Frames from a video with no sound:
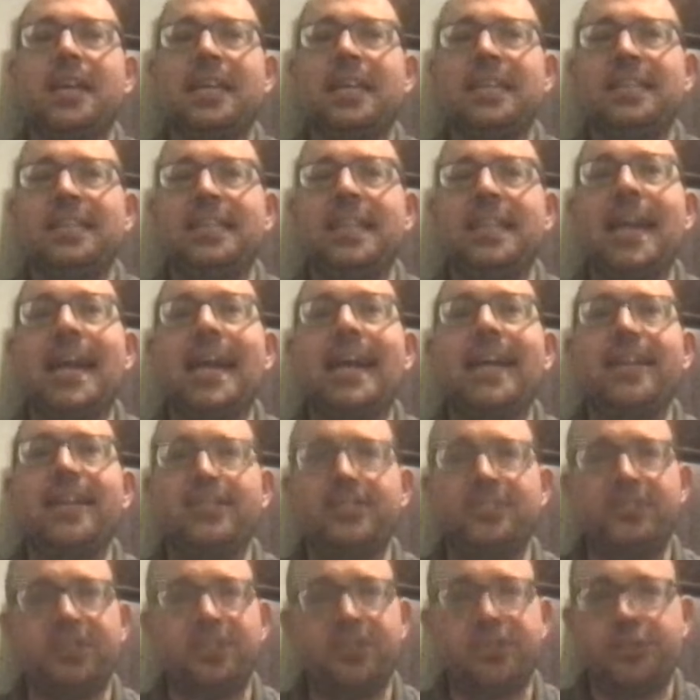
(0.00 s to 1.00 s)
His
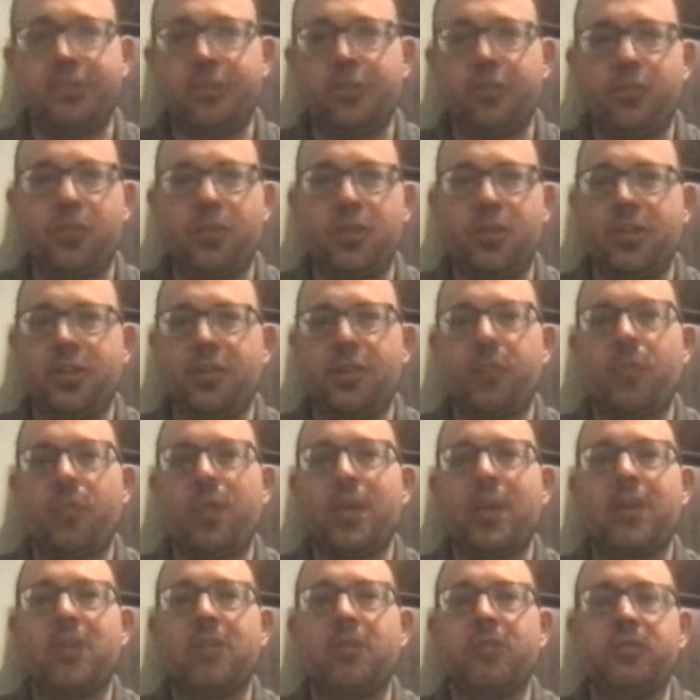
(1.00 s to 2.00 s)
dad is considered one of the
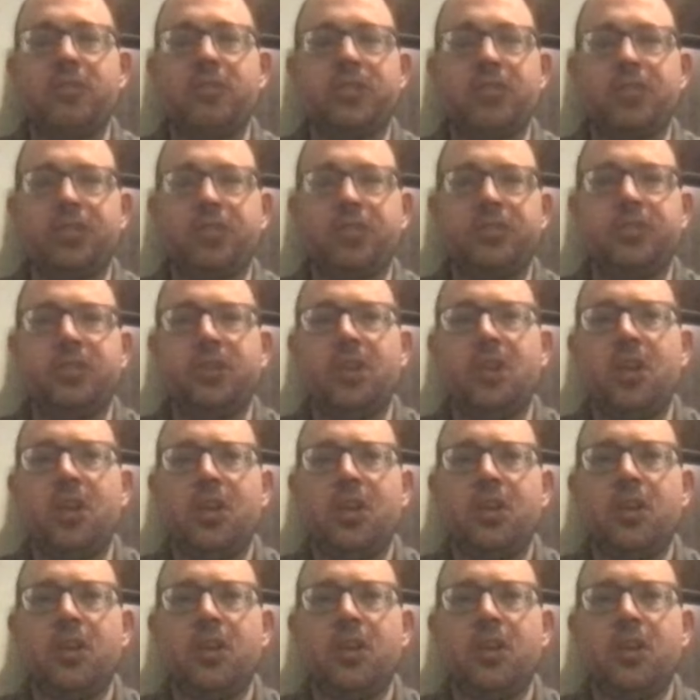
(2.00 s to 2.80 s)
great coaches,